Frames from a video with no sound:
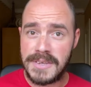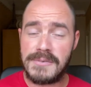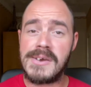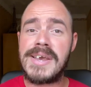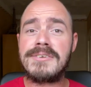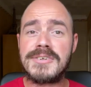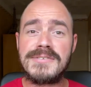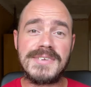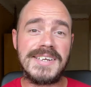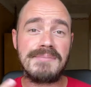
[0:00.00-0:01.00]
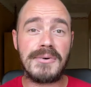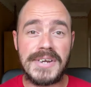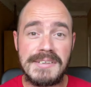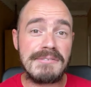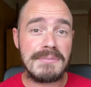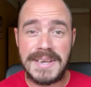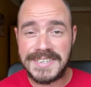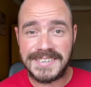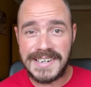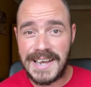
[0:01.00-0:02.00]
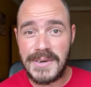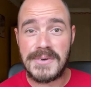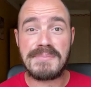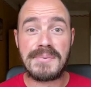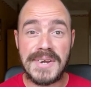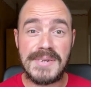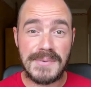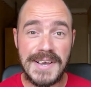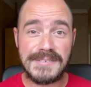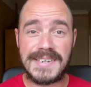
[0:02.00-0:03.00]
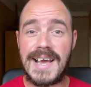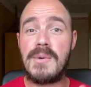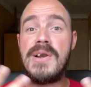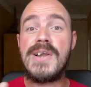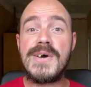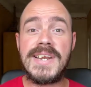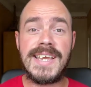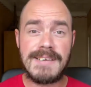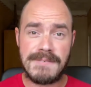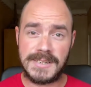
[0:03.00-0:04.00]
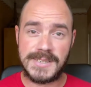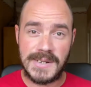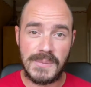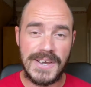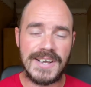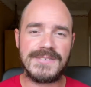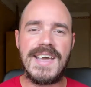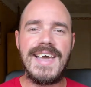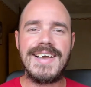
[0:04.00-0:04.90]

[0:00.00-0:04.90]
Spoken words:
If you're interested in more information on how your brain works and how learning eventually works,